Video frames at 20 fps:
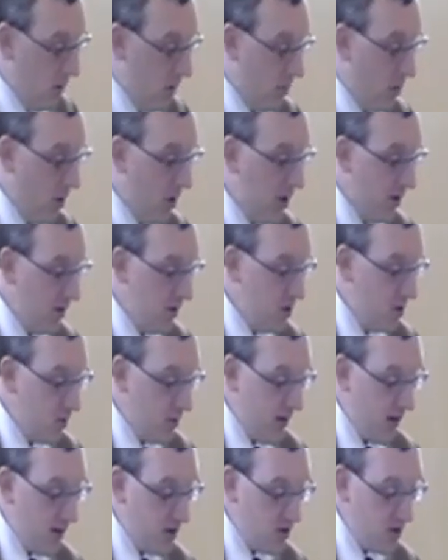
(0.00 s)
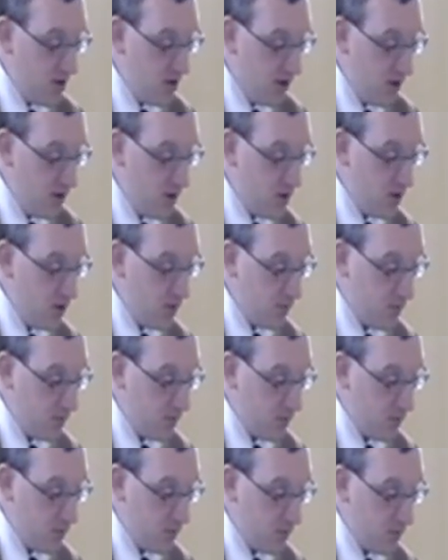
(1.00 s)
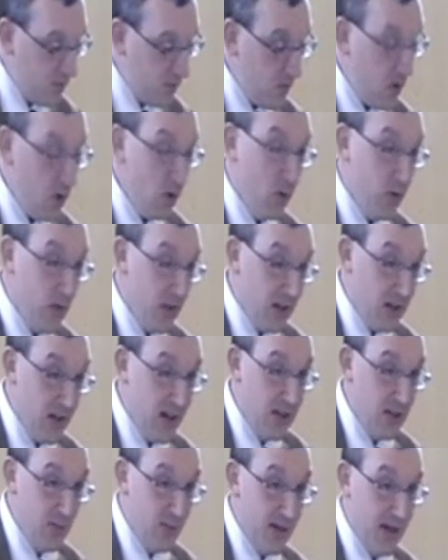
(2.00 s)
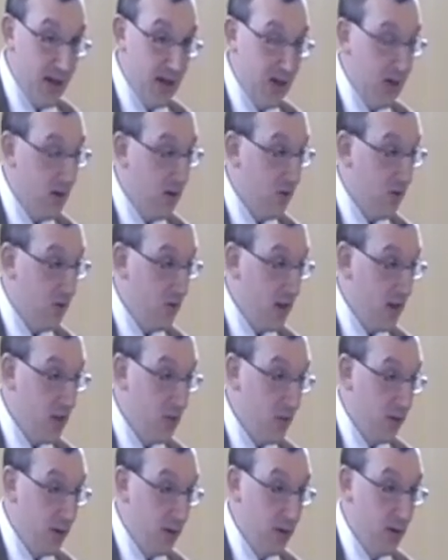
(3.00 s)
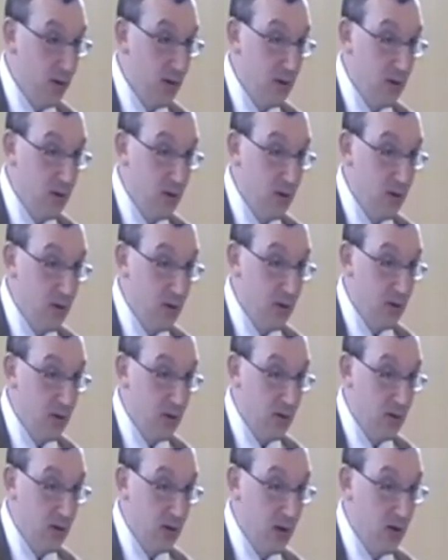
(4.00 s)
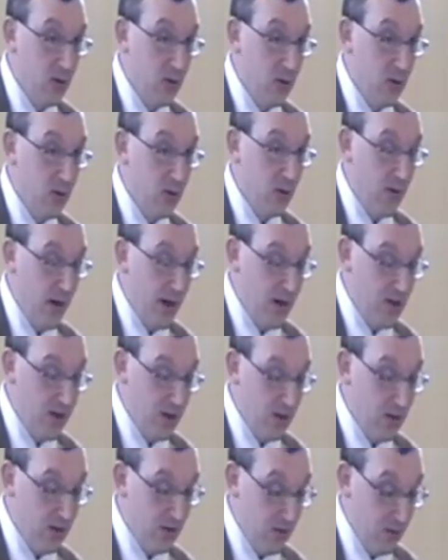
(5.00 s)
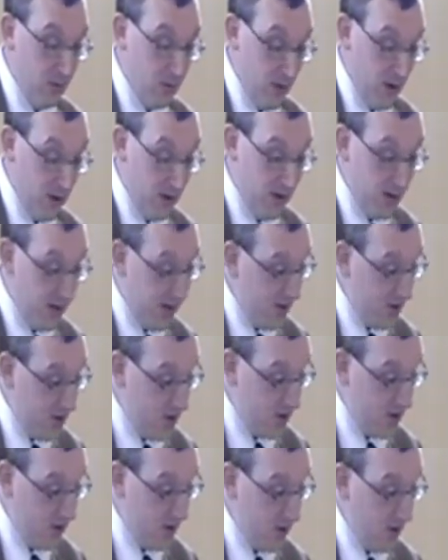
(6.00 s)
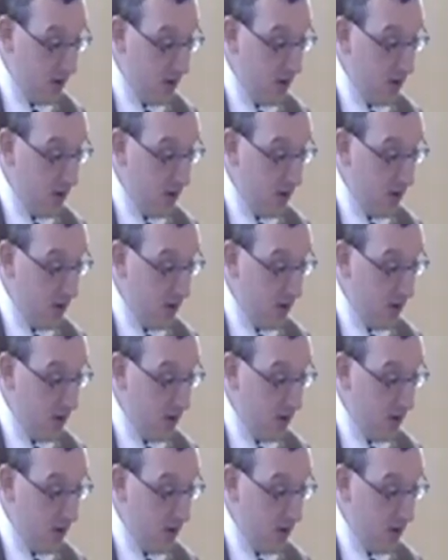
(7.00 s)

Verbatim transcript: The point of this passage is, you think that's bad enough, that's brutal, that's old-fashioned, no doubt it is.